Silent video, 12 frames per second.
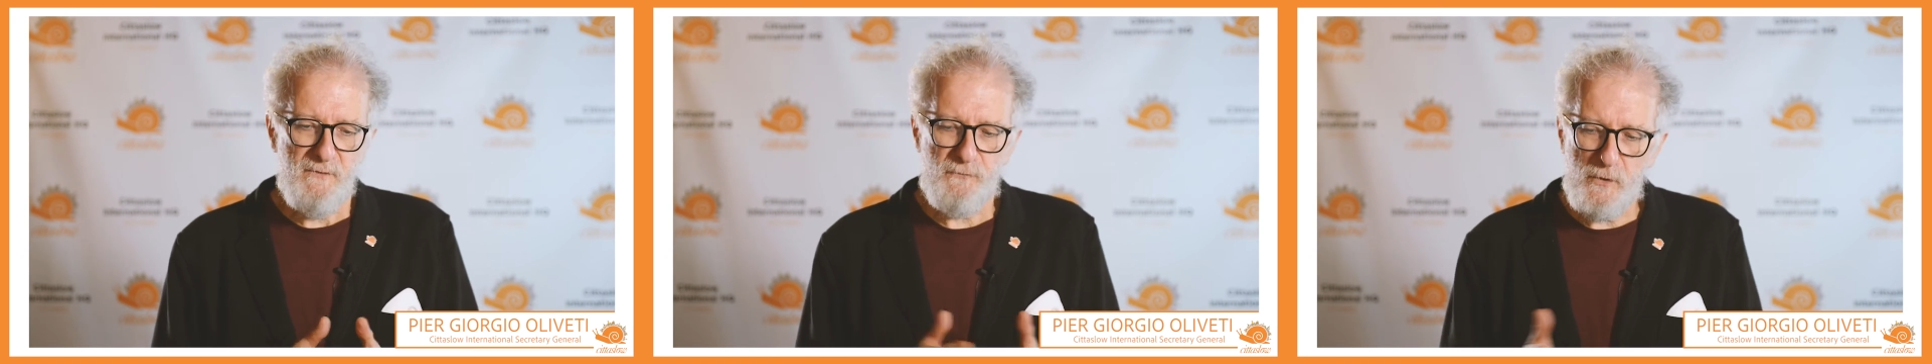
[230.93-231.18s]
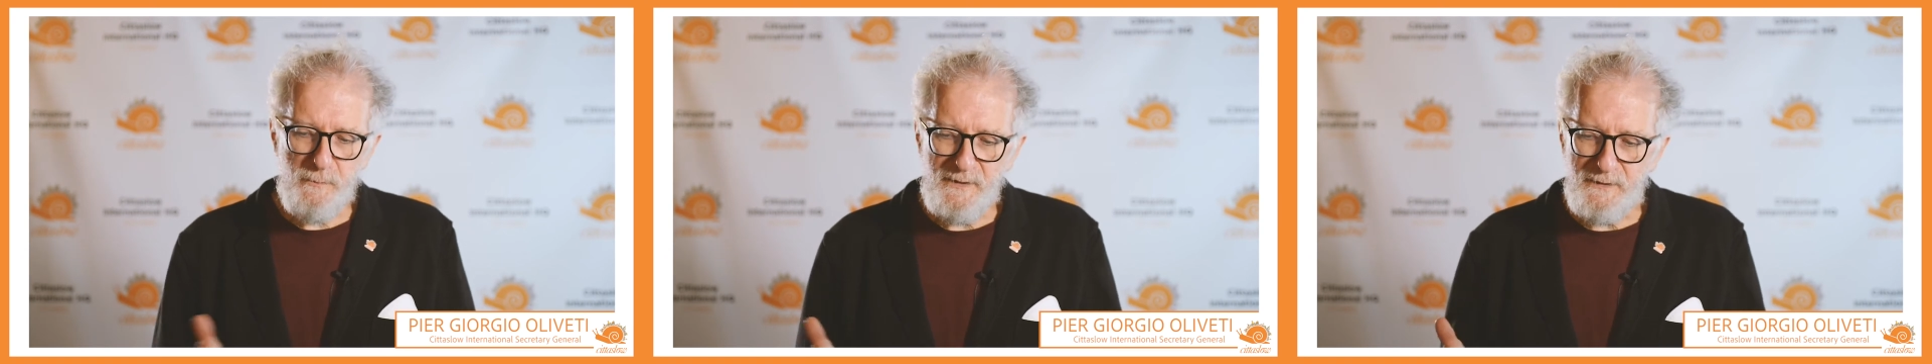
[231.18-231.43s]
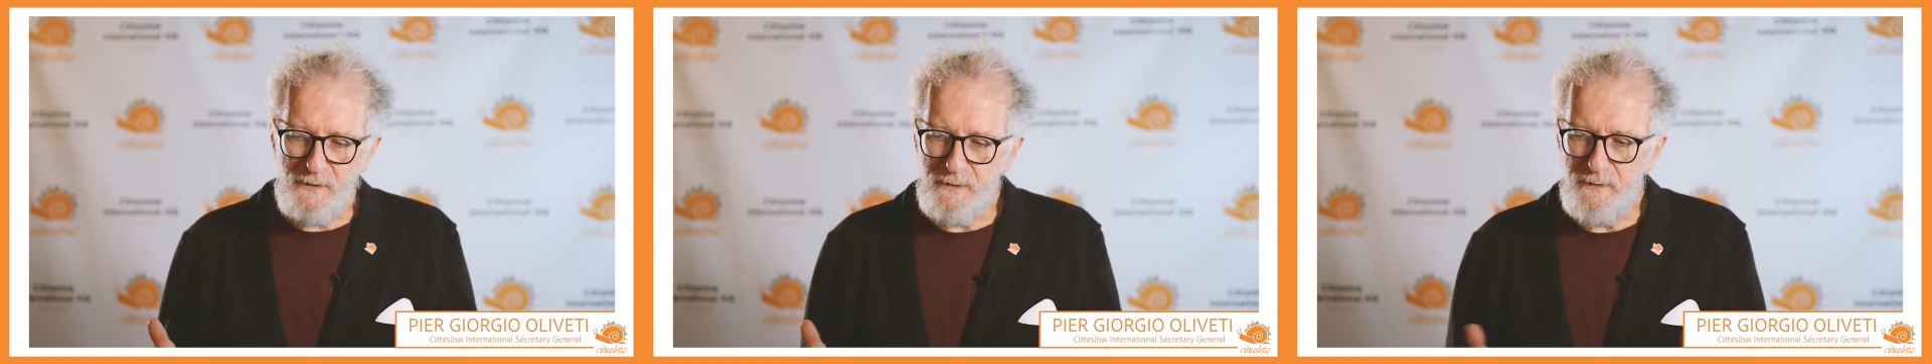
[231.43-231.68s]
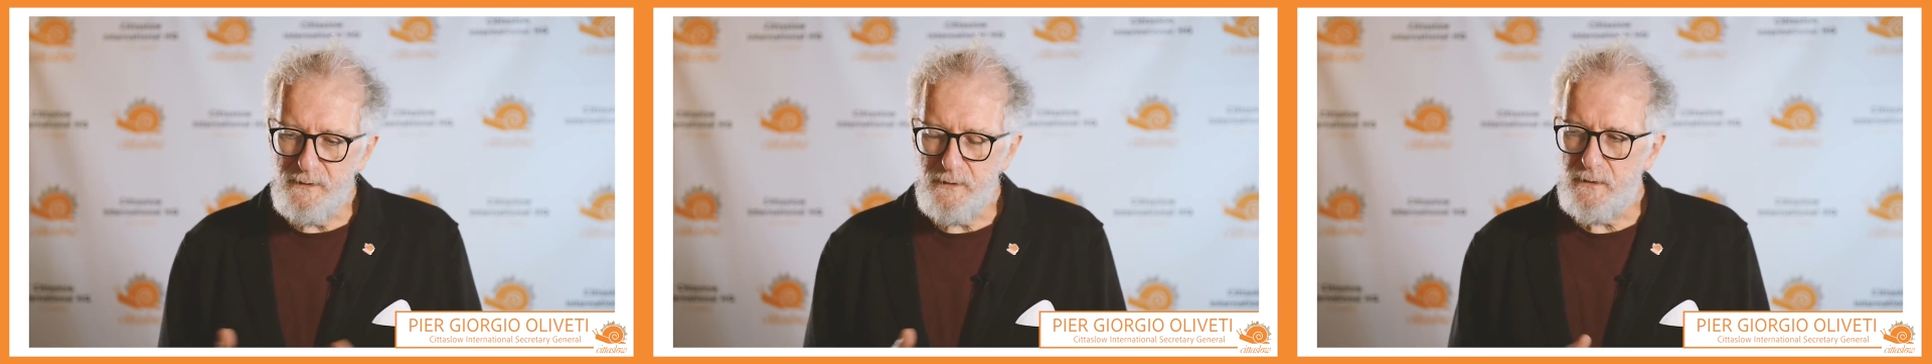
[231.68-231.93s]
From
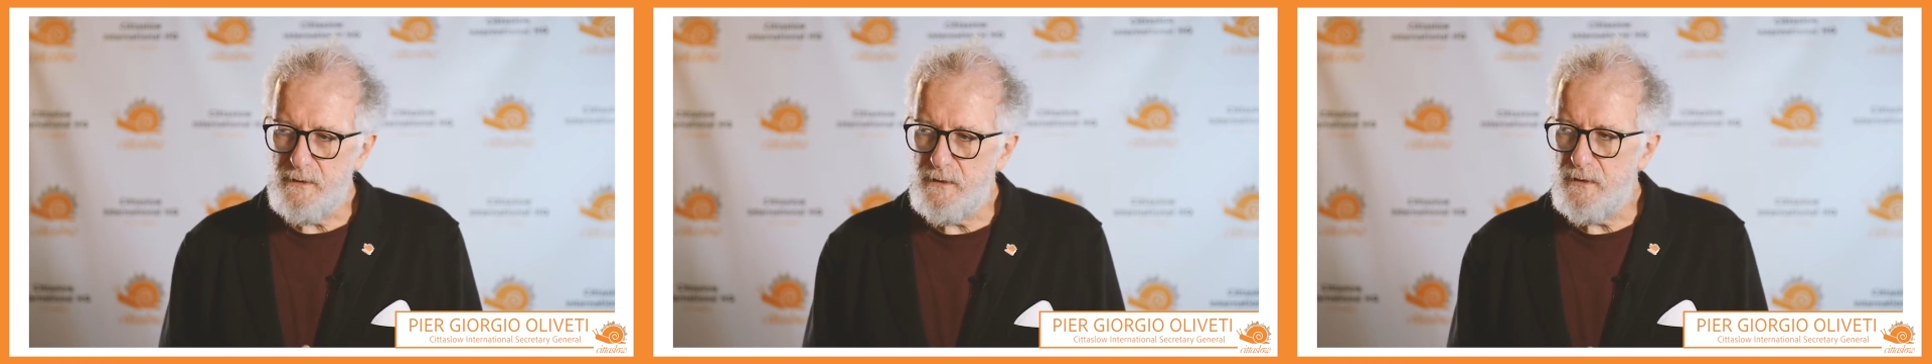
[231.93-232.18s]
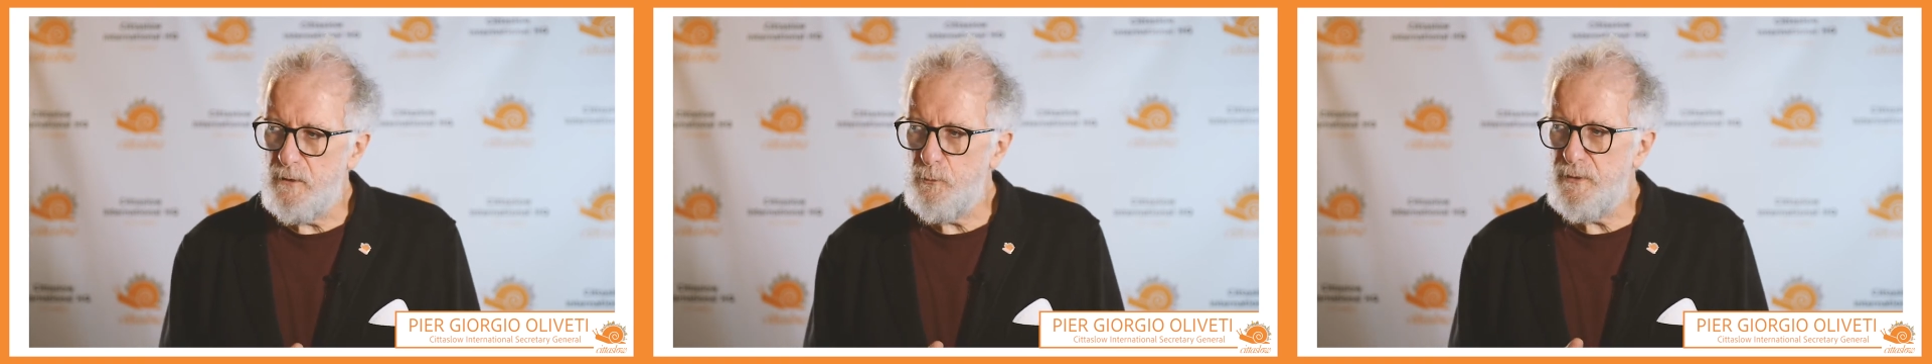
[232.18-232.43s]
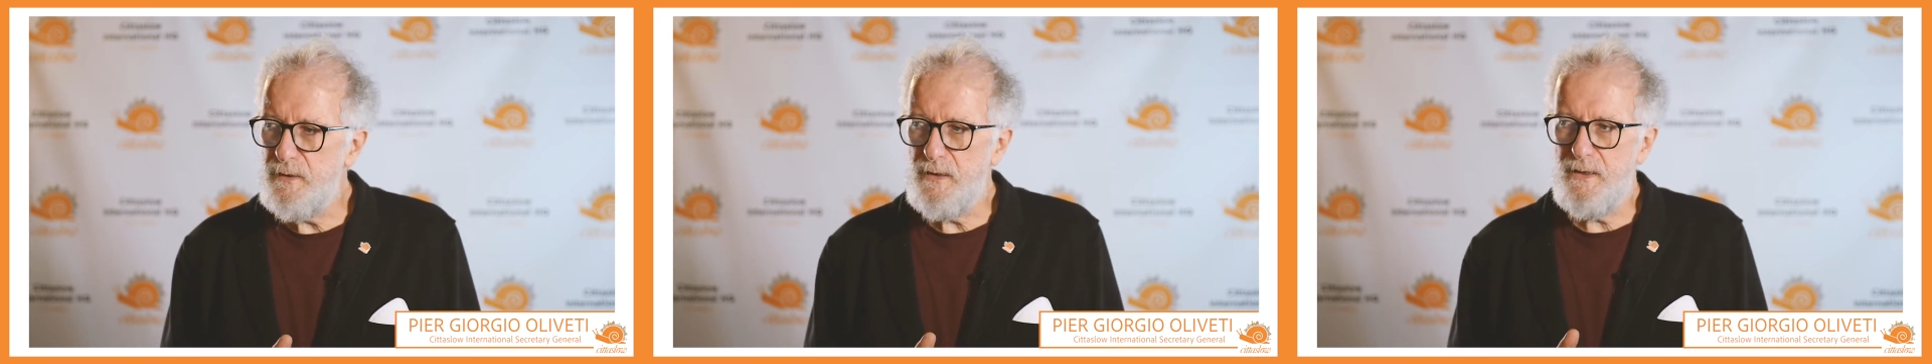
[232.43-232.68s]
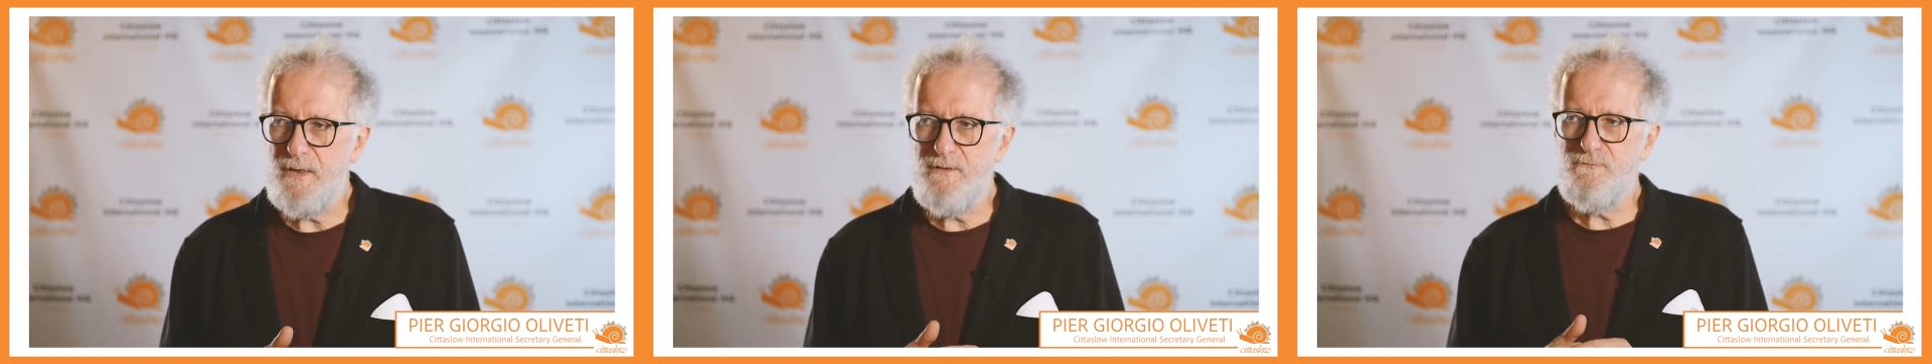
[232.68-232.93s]
Italy, we
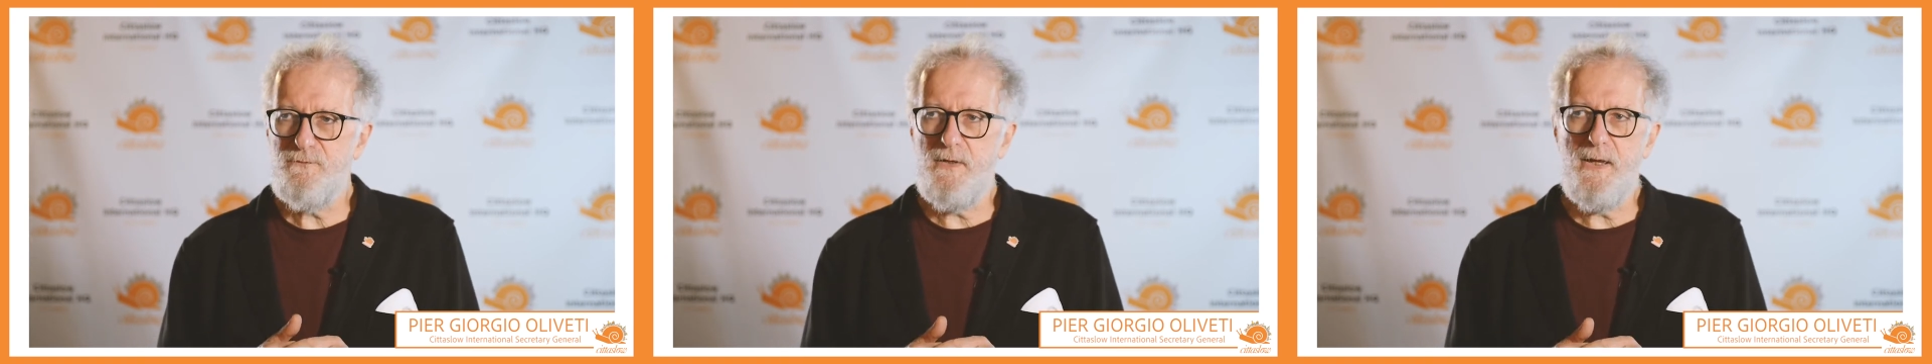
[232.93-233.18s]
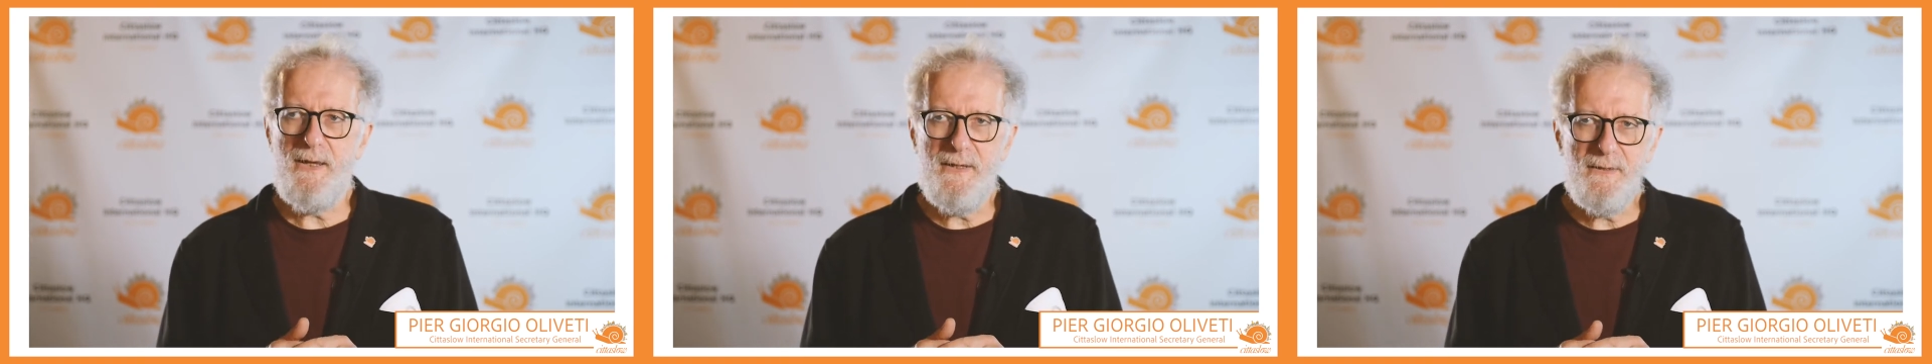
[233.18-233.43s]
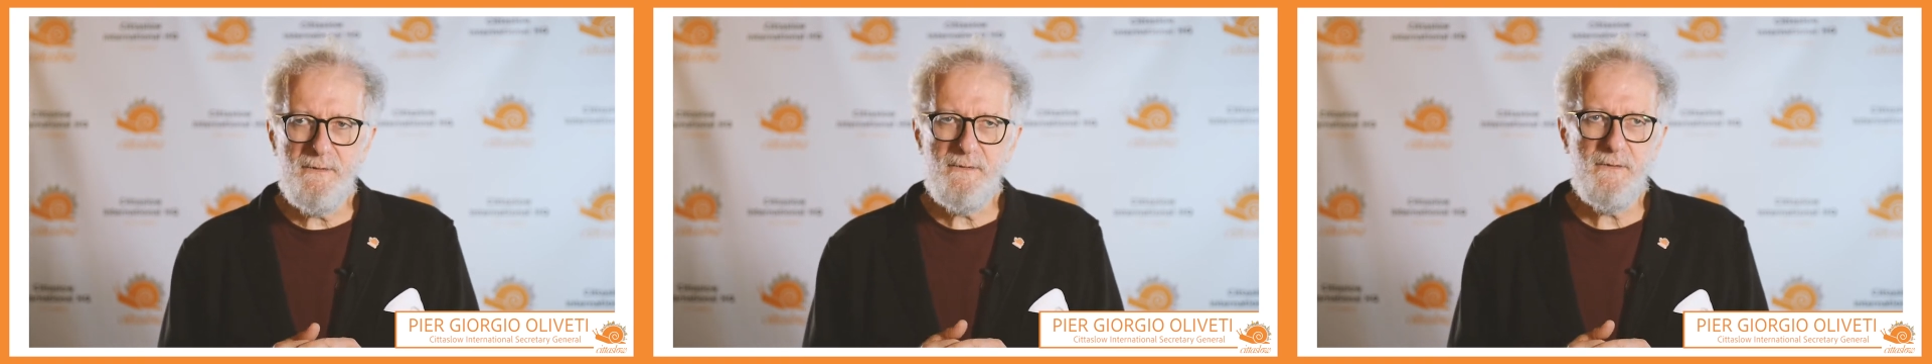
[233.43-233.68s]
have had,